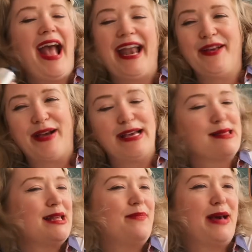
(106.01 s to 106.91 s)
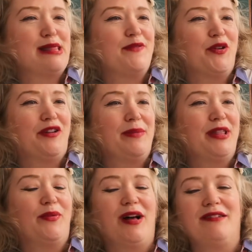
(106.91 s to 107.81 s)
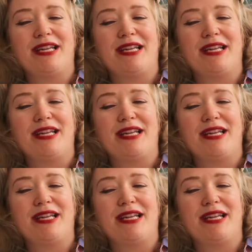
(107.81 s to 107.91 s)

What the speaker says: Anyway, it's like the best foot cream in the world.